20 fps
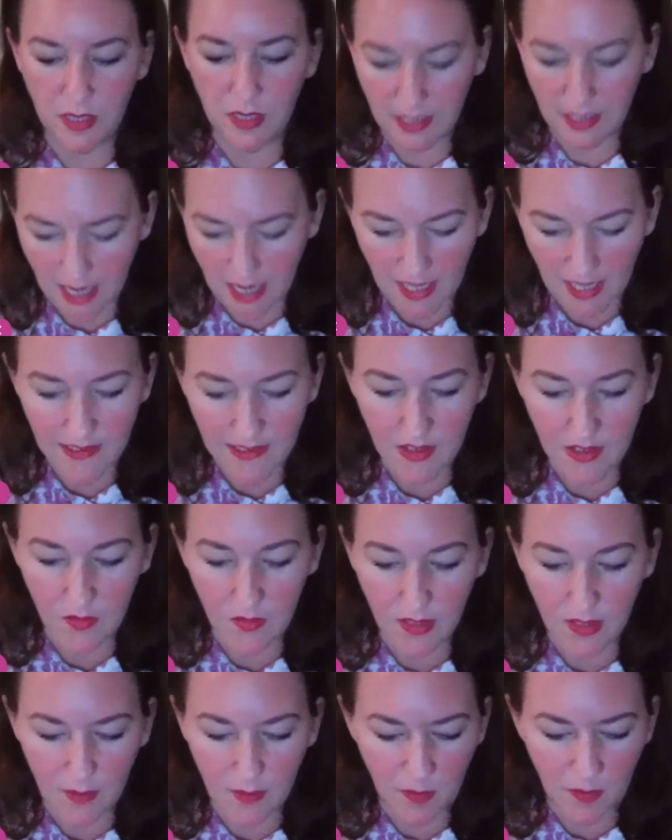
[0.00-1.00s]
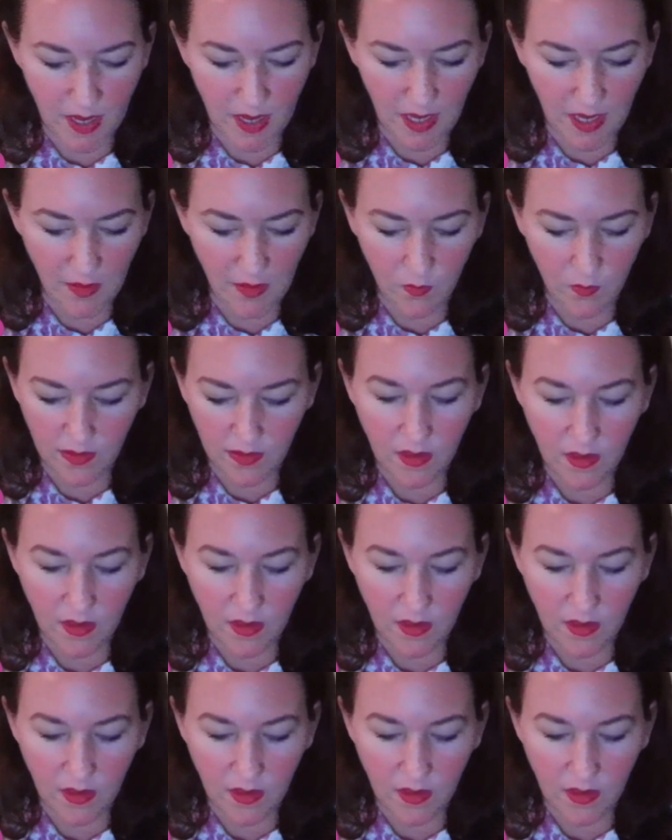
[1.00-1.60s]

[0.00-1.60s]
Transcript: yes, you get paid when